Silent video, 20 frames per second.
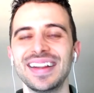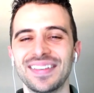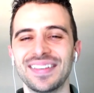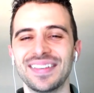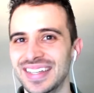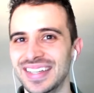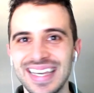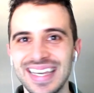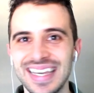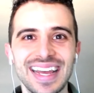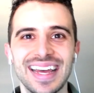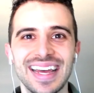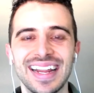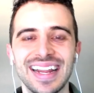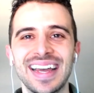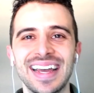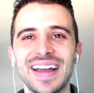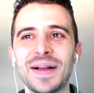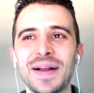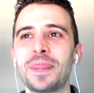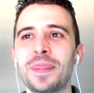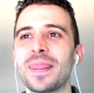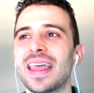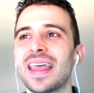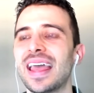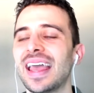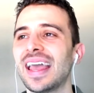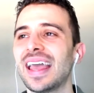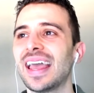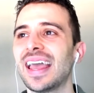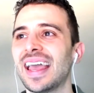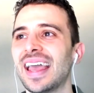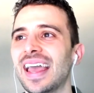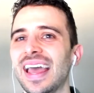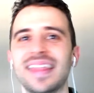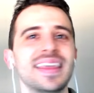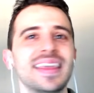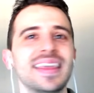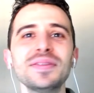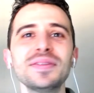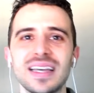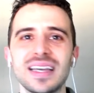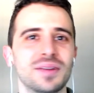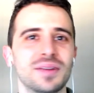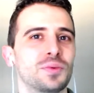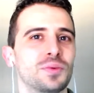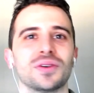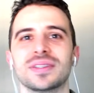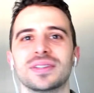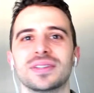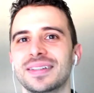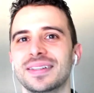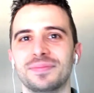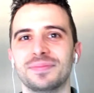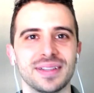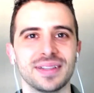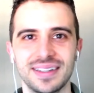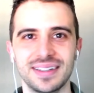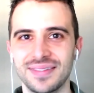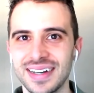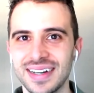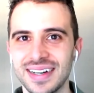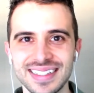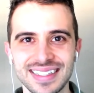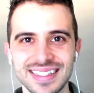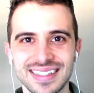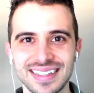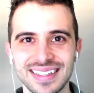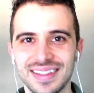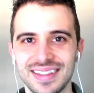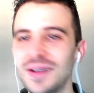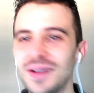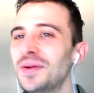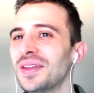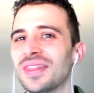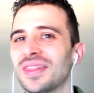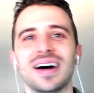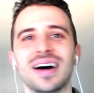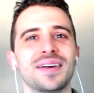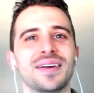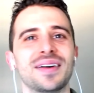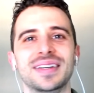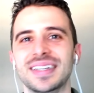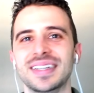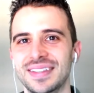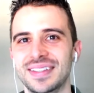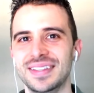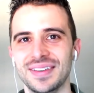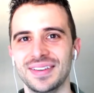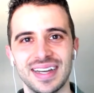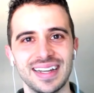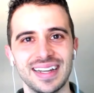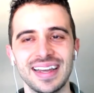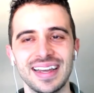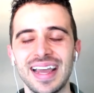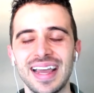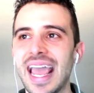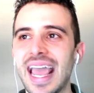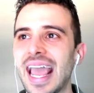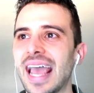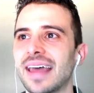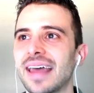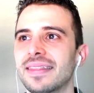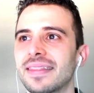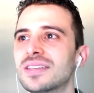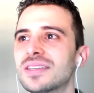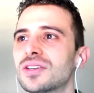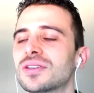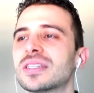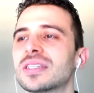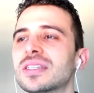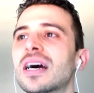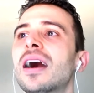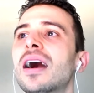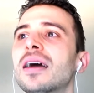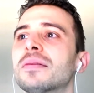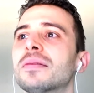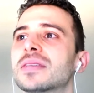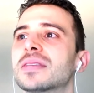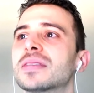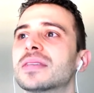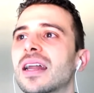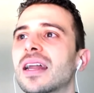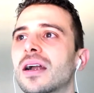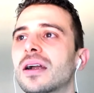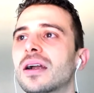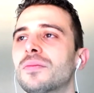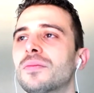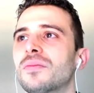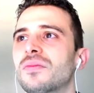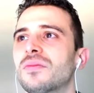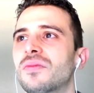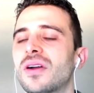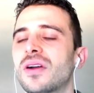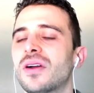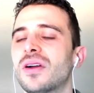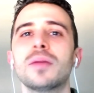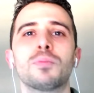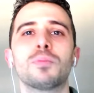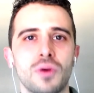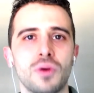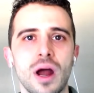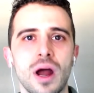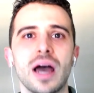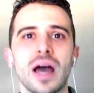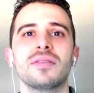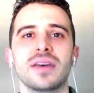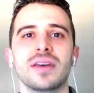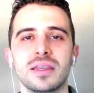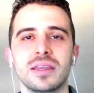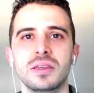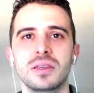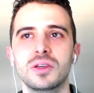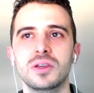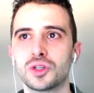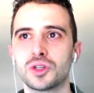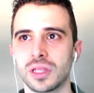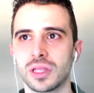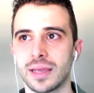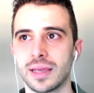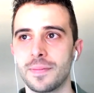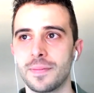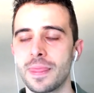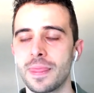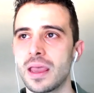We did it. And the outside world didn't believe us. No one thought we could do it. And these are times that are very private, usually.